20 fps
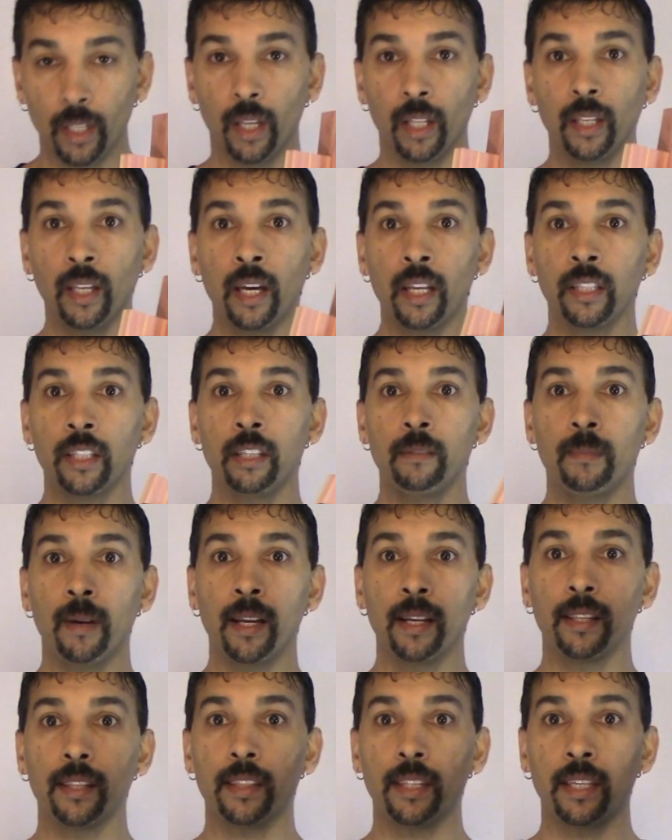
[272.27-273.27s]
a lot of you
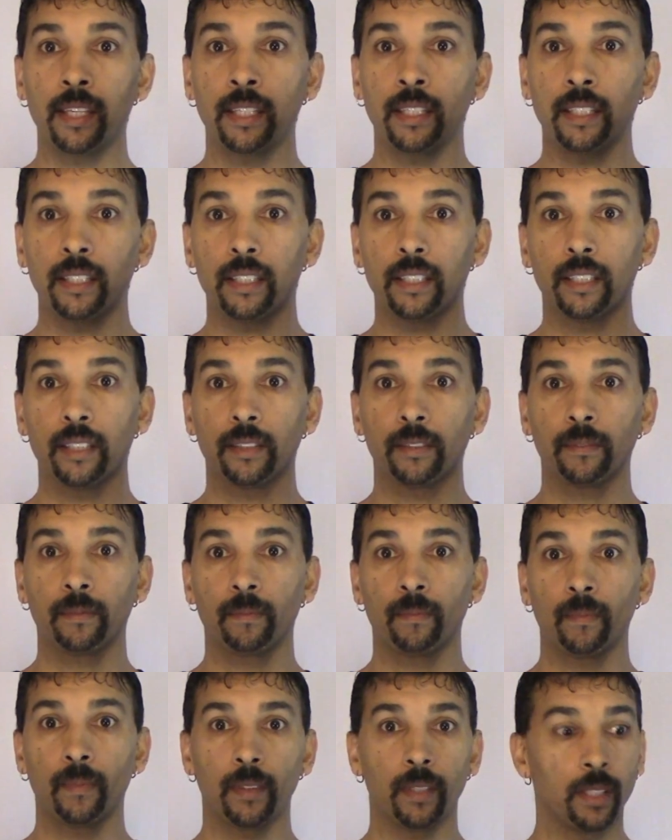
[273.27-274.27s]
might think
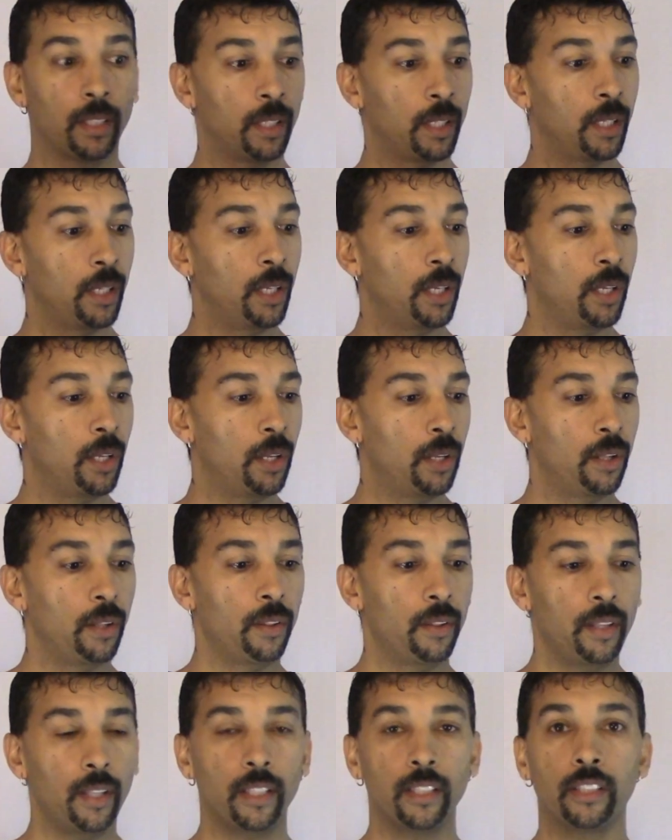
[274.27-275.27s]

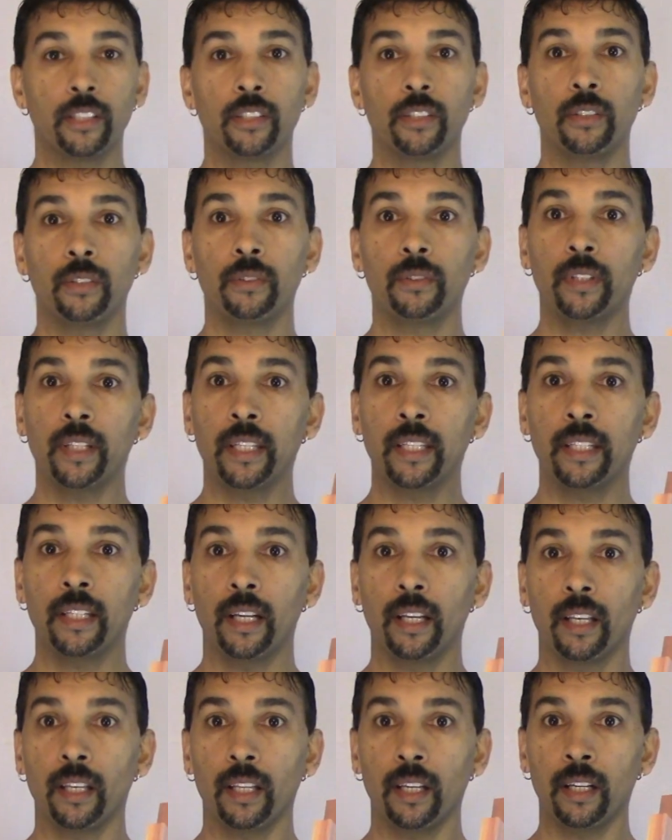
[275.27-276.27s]
that you need
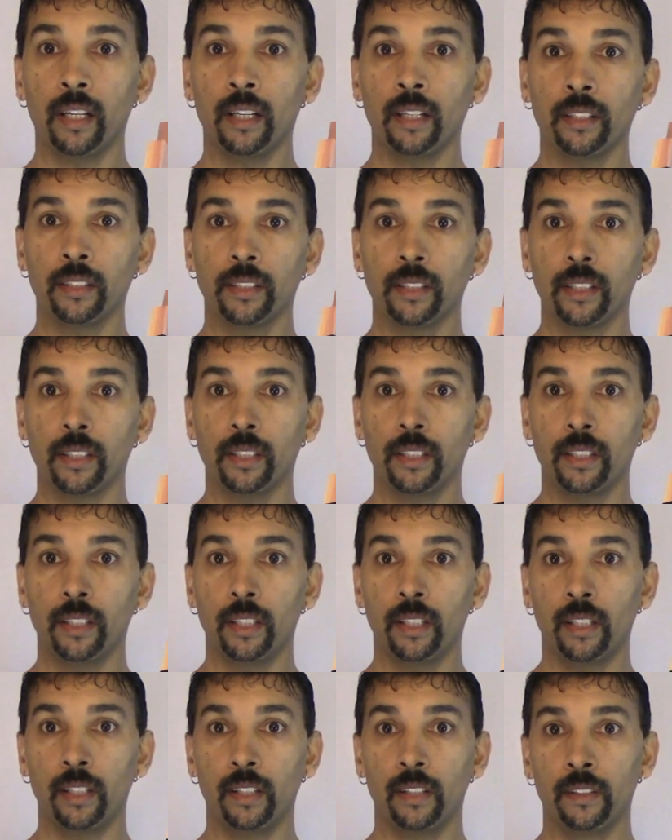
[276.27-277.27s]
a lot
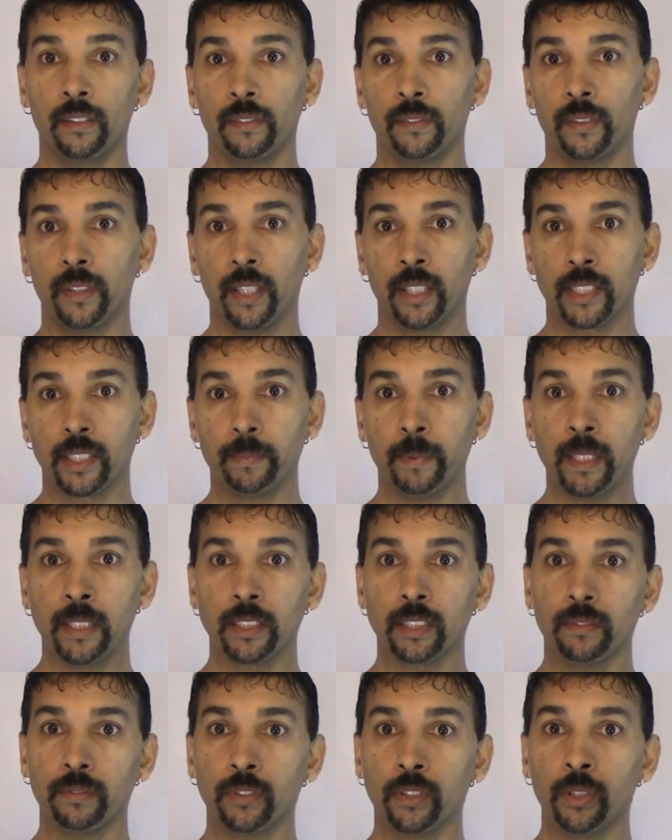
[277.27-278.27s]
of
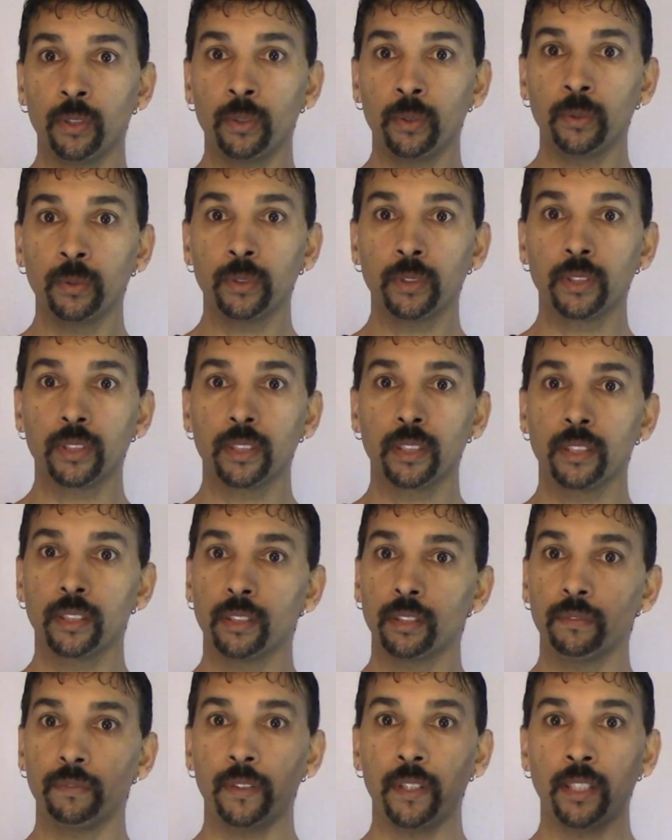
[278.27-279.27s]
expensive tools
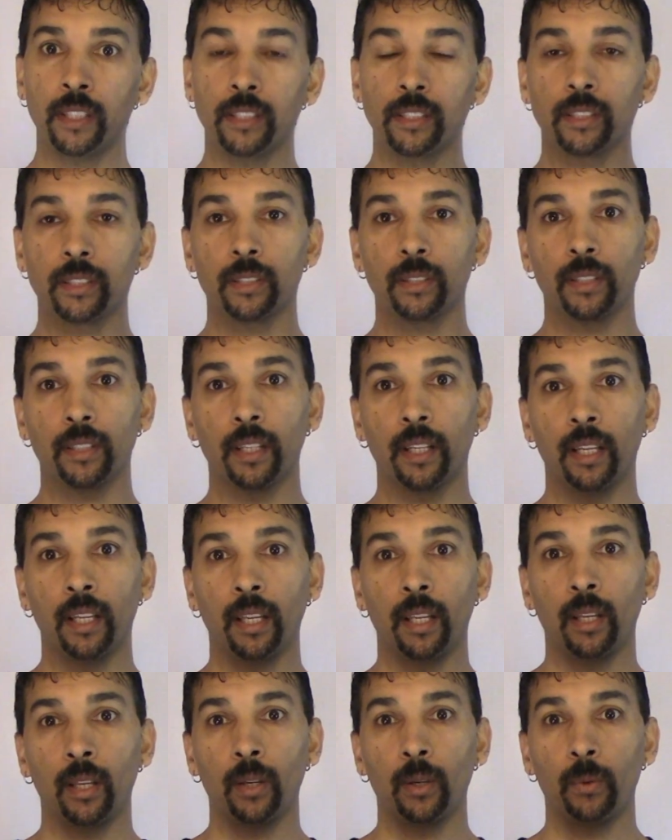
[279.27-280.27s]
to finish
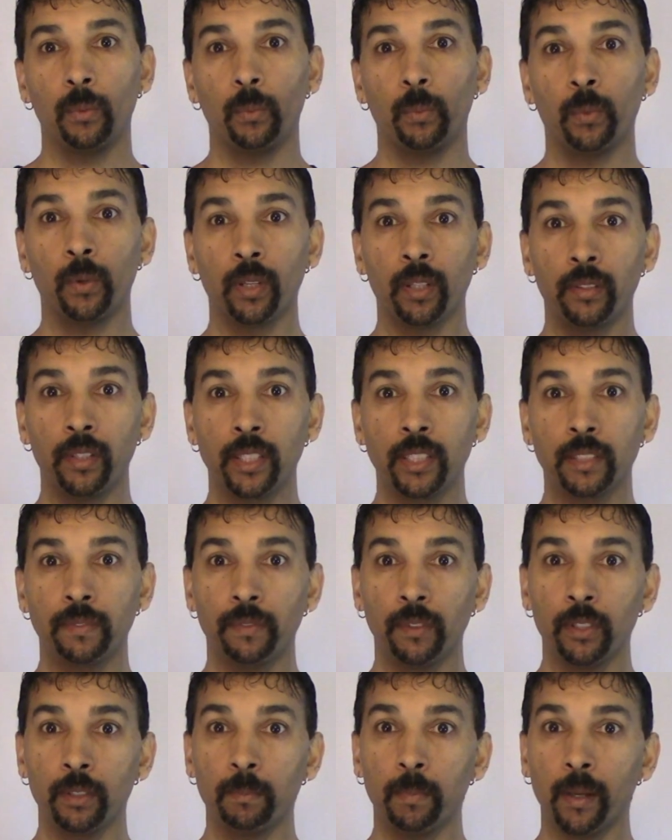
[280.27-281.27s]
one of these
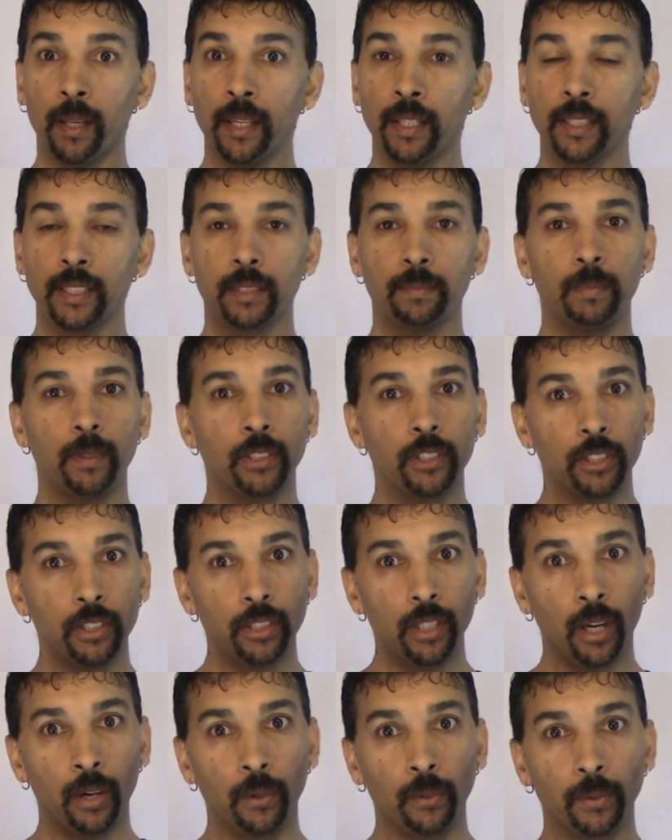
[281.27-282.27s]
flute blanks, but you
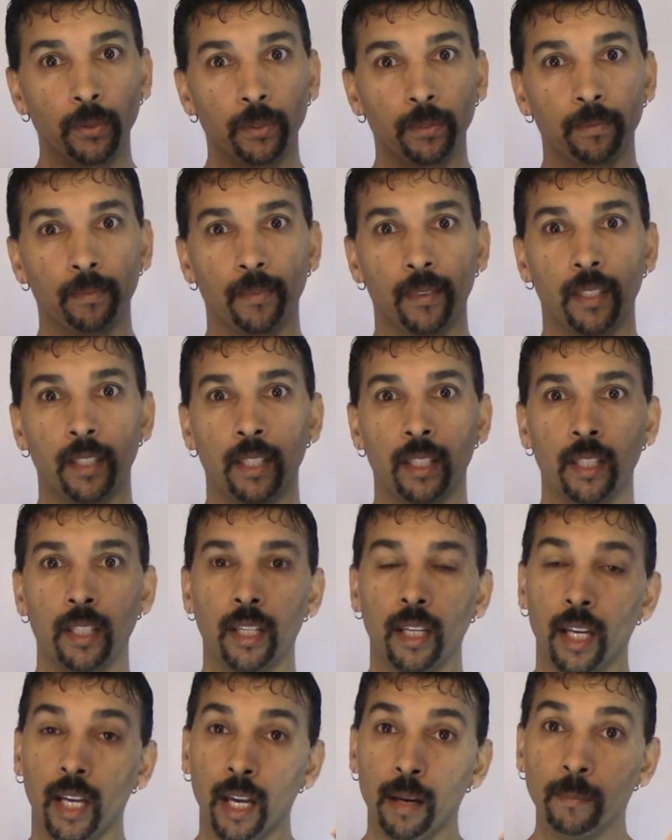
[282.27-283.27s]
don't.
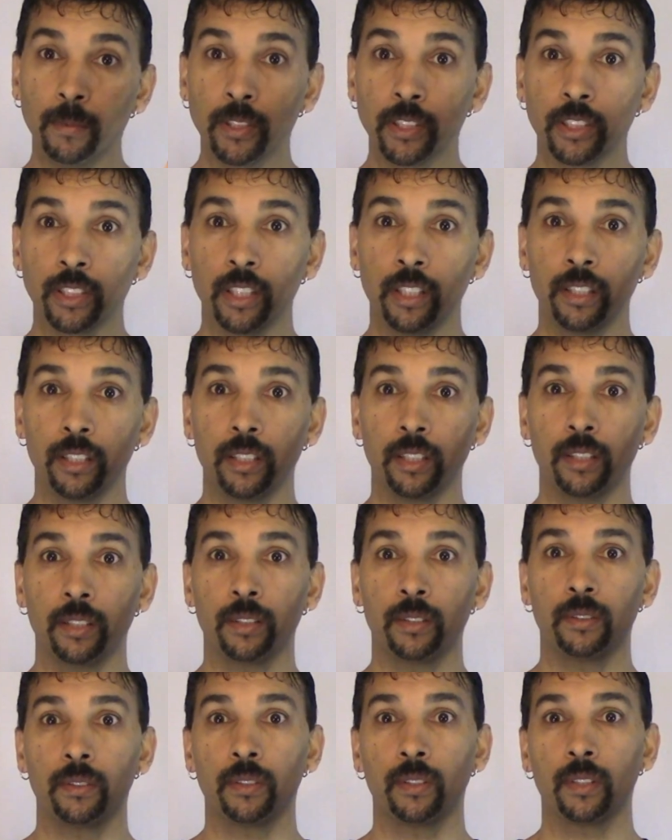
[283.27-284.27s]
I'm going to show
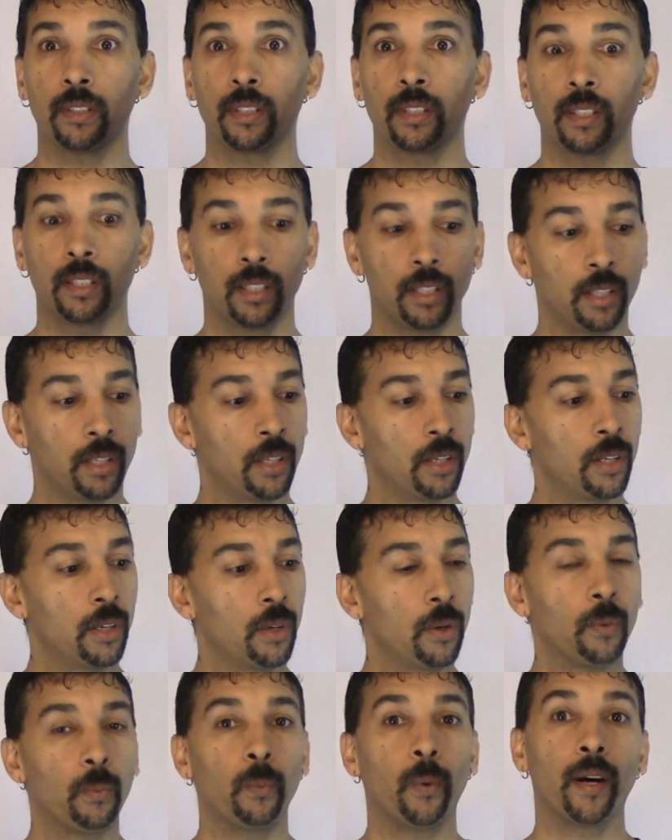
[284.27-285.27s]
you
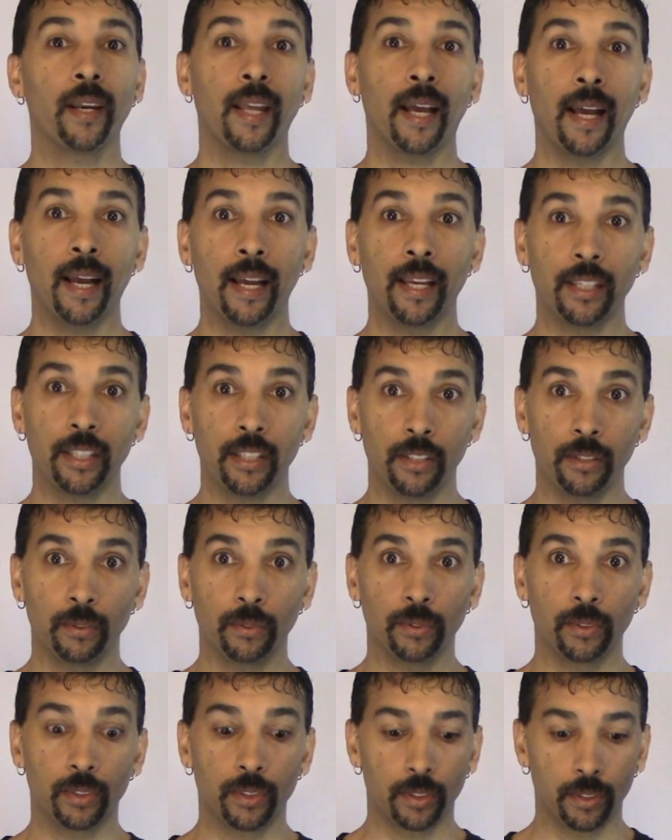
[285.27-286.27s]
what I
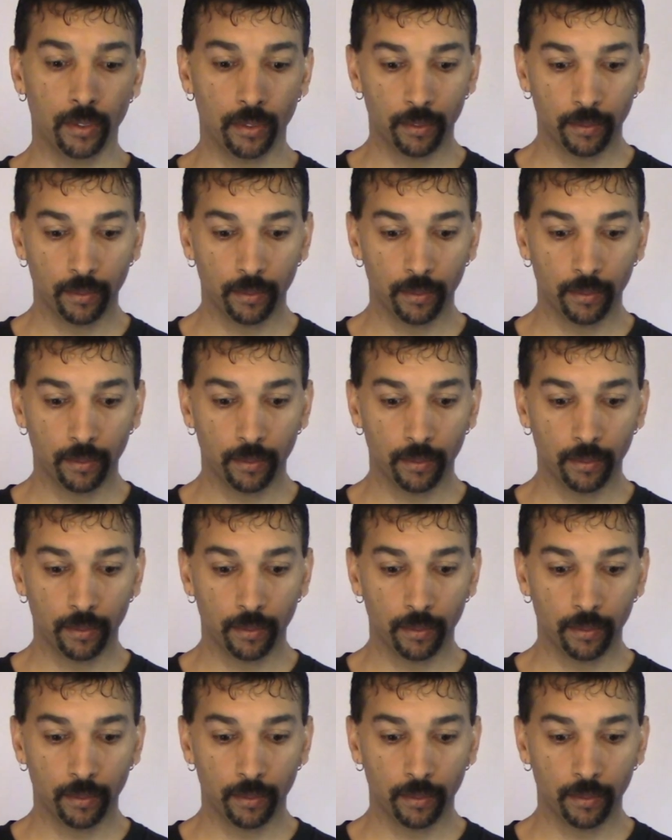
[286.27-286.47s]
use.